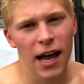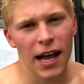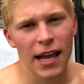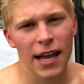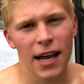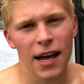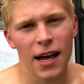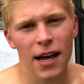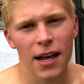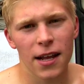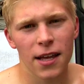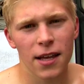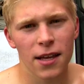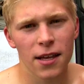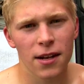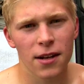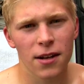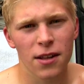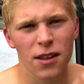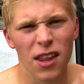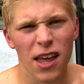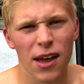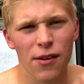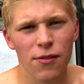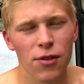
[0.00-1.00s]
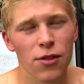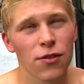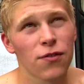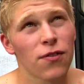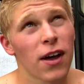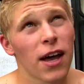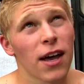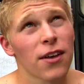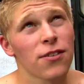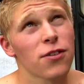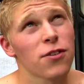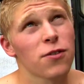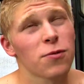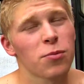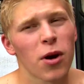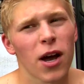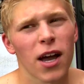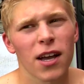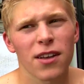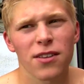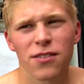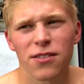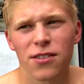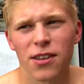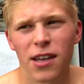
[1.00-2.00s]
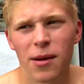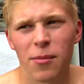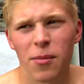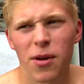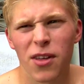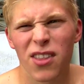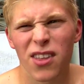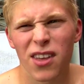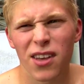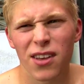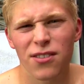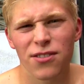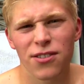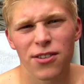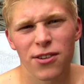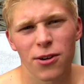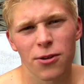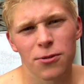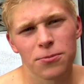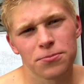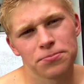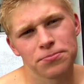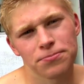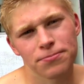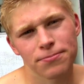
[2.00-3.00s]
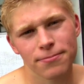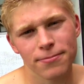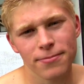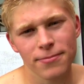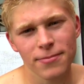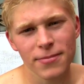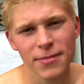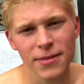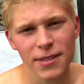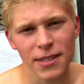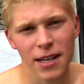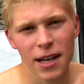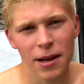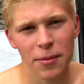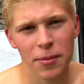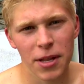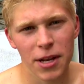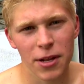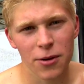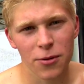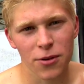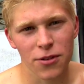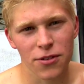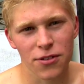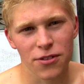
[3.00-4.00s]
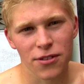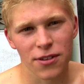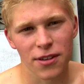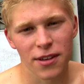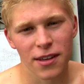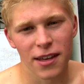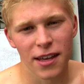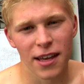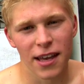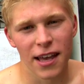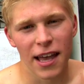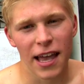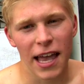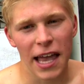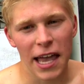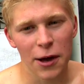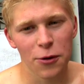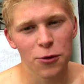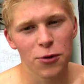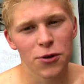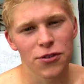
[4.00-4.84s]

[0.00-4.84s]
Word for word: I got in eleventh fastest practice time, I think, so I mean it was It